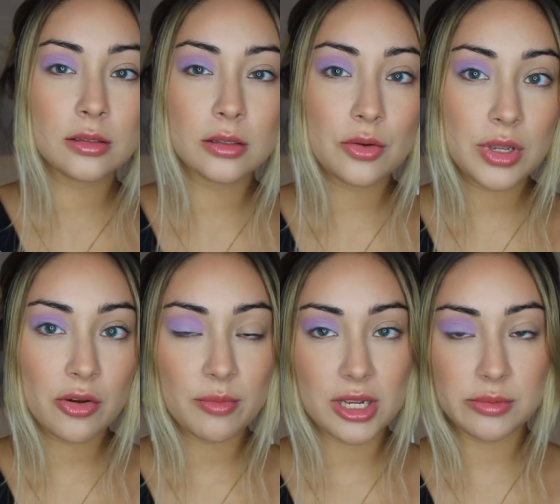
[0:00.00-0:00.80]
of low-key
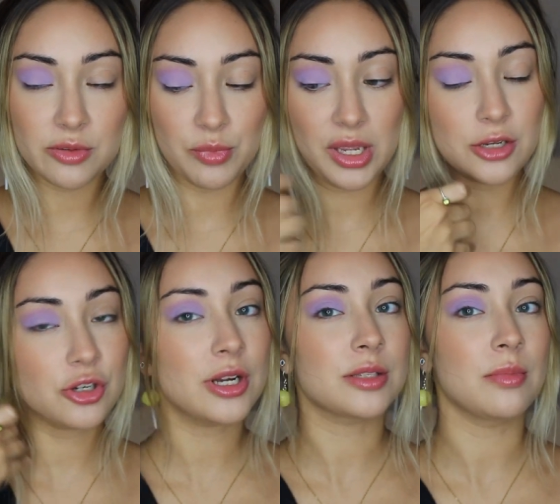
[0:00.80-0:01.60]
reminds me of BH
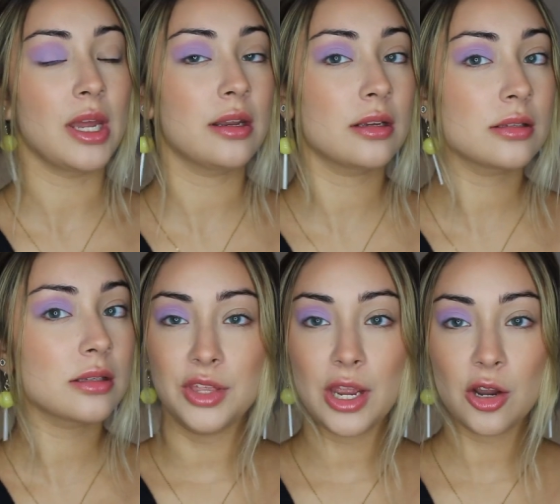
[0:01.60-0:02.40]
Cosmetics.
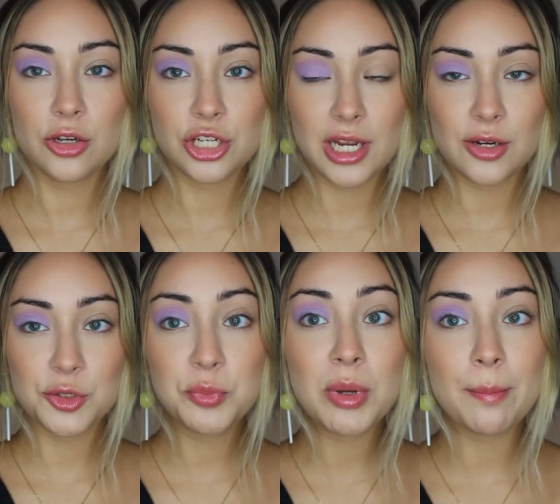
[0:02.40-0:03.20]
Their
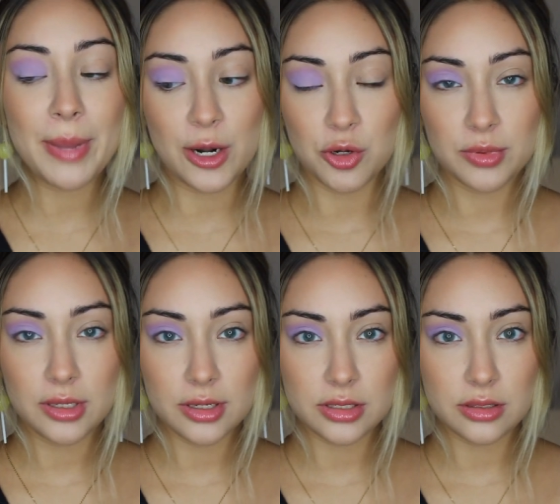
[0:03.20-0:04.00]
shadows, but better,
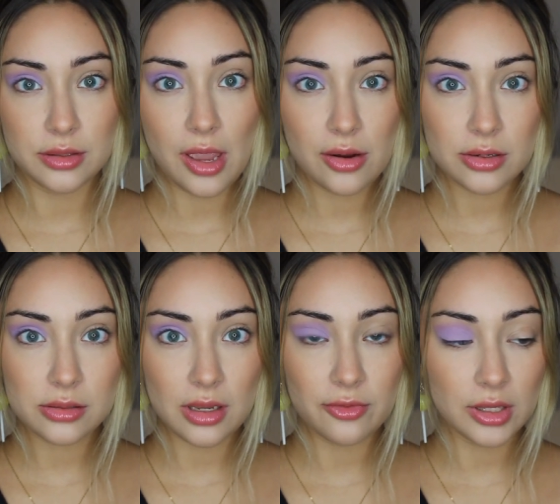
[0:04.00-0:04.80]
because
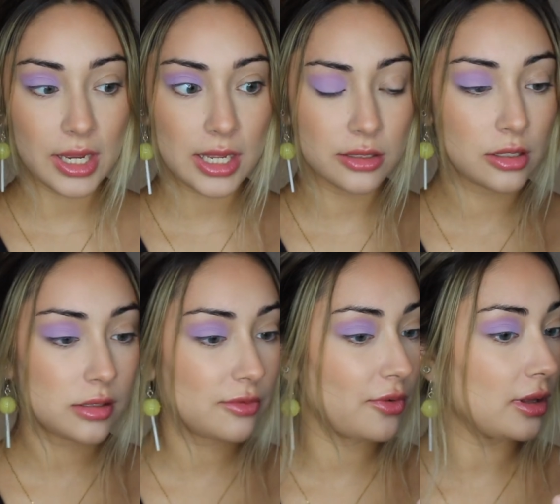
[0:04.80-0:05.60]
theirs, I feel like, had
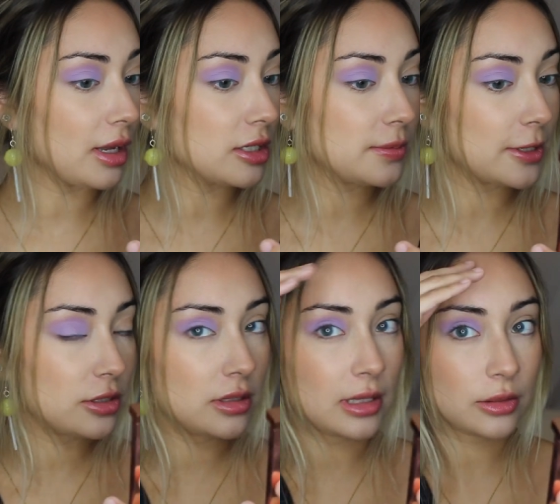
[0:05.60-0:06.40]
tons of fallout,
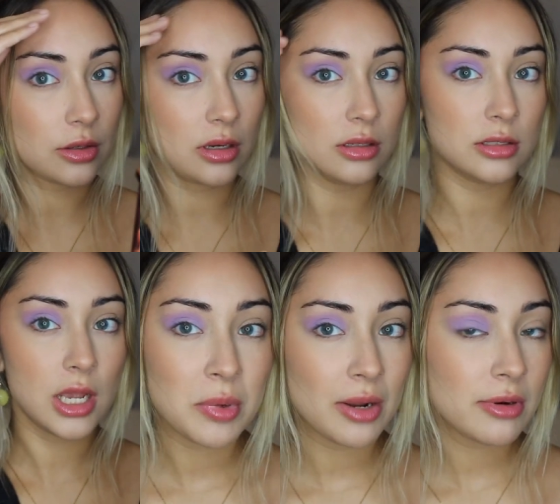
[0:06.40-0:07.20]
especially, like, their colors.
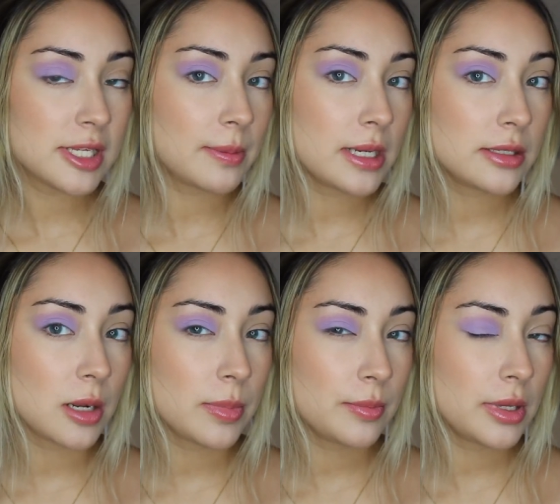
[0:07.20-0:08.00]
But I want to spice it
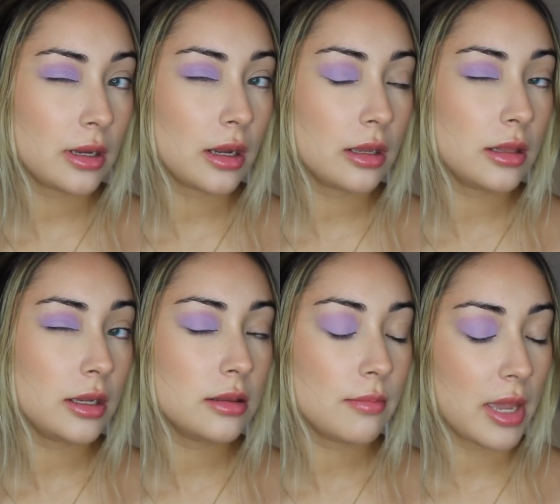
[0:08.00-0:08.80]
up a bit. I
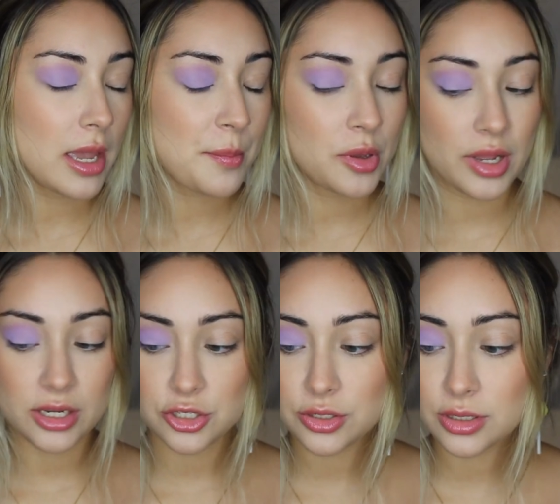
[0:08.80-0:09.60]
like the matte, but I
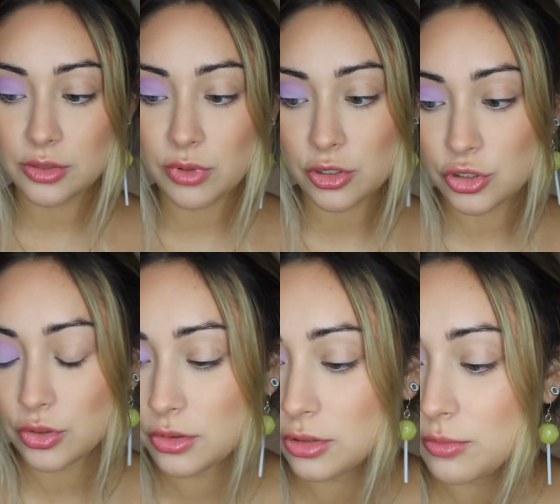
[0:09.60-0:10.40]
just kind of want to show
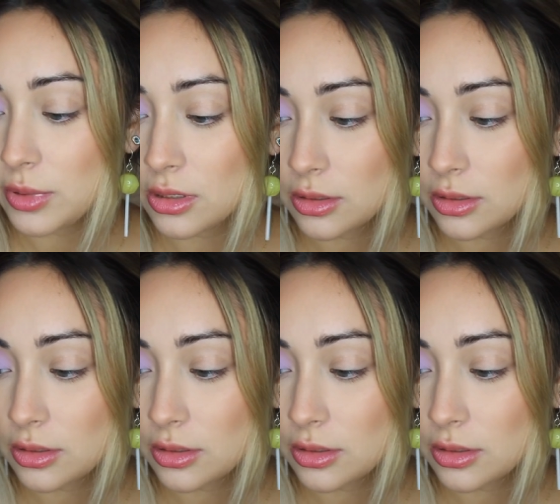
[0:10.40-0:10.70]
you a little bit of